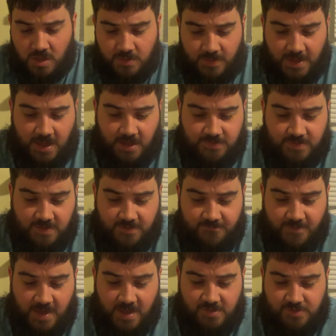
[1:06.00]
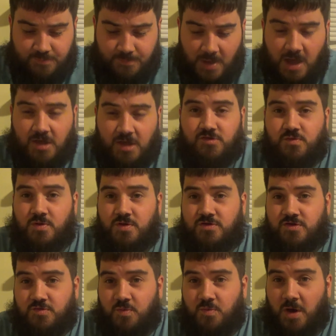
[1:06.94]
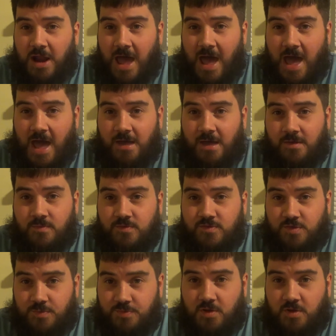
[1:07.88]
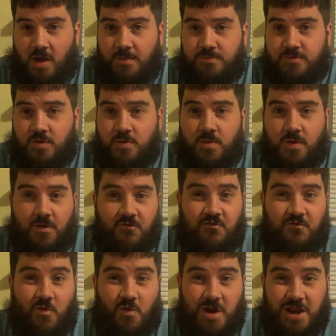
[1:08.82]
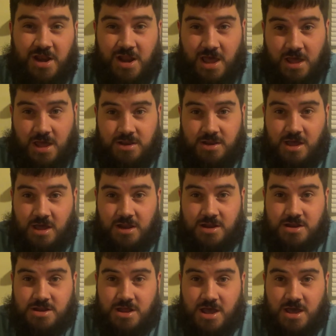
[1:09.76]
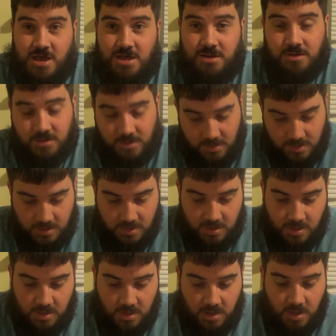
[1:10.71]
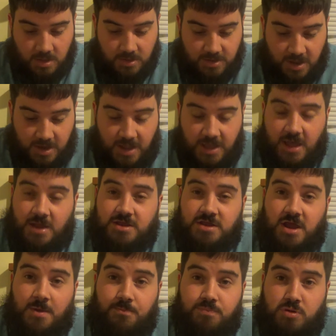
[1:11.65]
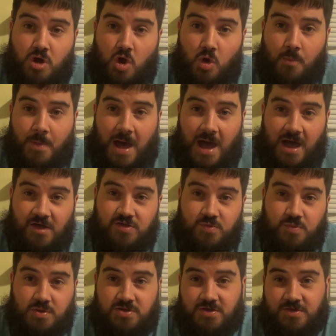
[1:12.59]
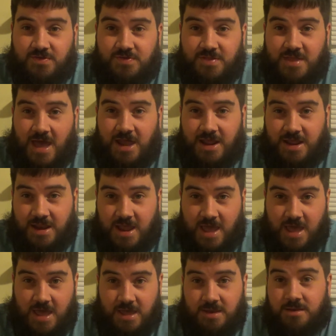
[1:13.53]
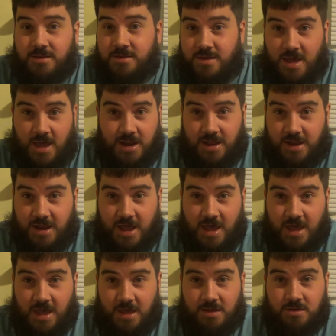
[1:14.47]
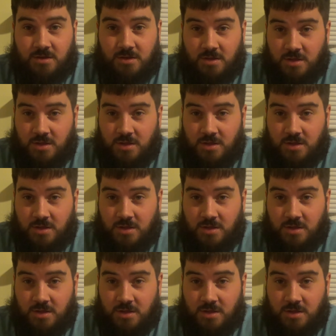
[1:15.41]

They got the advanced box, which is what I subscribe to, at $49.99. Then they got their pro box, which is $99.99.